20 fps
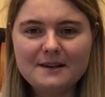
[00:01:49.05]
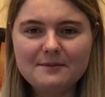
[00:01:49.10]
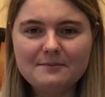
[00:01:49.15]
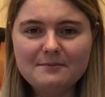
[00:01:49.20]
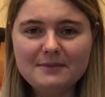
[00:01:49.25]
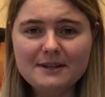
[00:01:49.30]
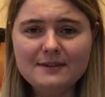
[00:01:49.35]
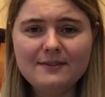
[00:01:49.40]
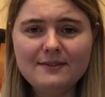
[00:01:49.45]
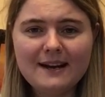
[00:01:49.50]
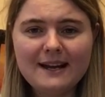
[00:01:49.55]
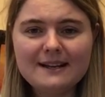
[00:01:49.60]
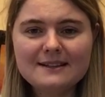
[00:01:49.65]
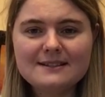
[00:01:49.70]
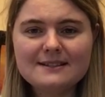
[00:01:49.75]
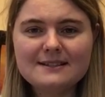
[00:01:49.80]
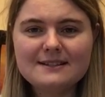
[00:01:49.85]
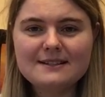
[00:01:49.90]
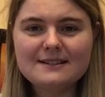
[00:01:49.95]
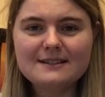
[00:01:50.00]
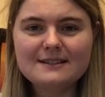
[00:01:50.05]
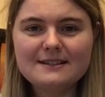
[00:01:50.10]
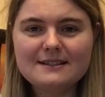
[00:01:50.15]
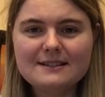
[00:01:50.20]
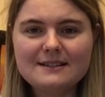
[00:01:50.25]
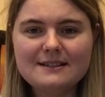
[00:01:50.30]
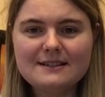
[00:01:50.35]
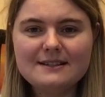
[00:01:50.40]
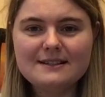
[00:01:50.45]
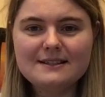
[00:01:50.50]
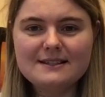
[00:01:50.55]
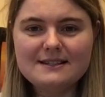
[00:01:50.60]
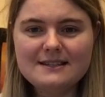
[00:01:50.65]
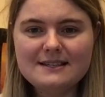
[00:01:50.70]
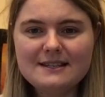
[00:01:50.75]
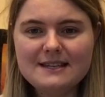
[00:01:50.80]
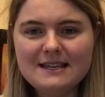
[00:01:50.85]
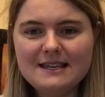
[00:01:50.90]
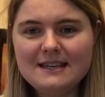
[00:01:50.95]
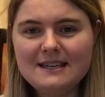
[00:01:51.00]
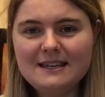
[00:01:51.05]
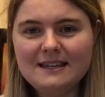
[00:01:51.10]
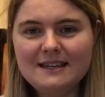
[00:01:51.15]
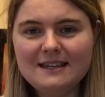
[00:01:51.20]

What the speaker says: B flat, C,